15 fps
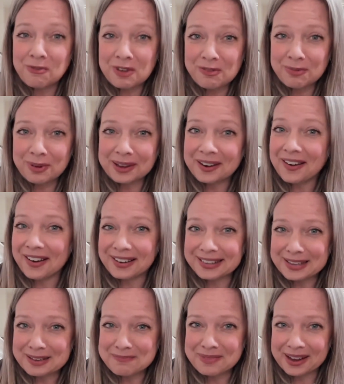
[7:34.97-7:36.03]
We've been
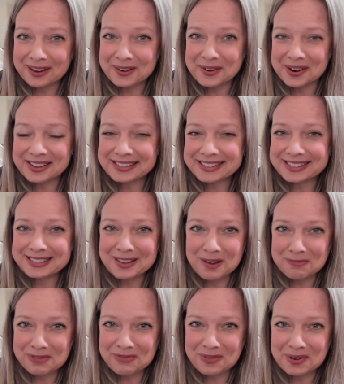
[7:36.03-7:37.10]
hodling Bitcoin since
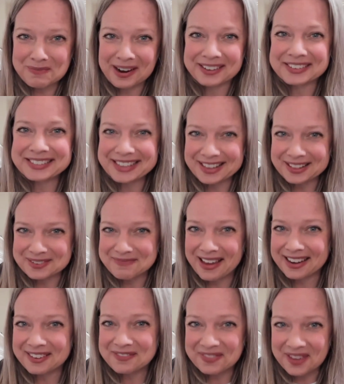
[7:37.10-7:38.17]
long before Michael Saylor
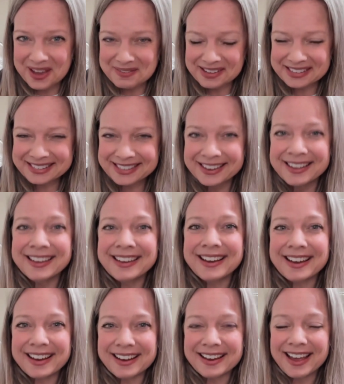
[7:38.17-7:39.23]
made it famous,
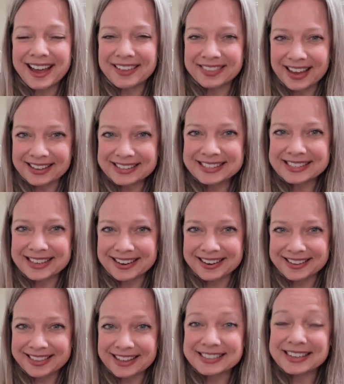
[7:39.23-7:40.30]
and that's
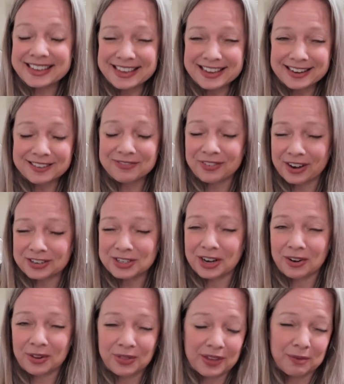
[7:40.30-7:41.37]
a key
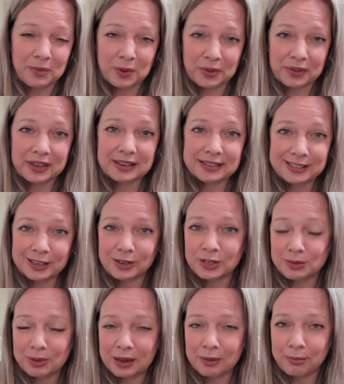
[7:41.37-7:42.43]
differentiator that will continue
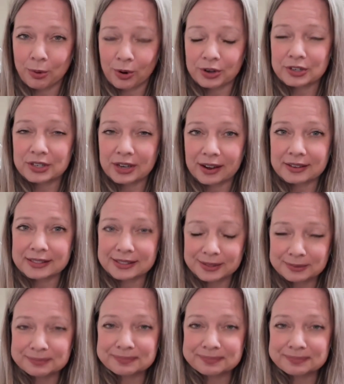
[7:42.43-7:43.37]
to be important to us.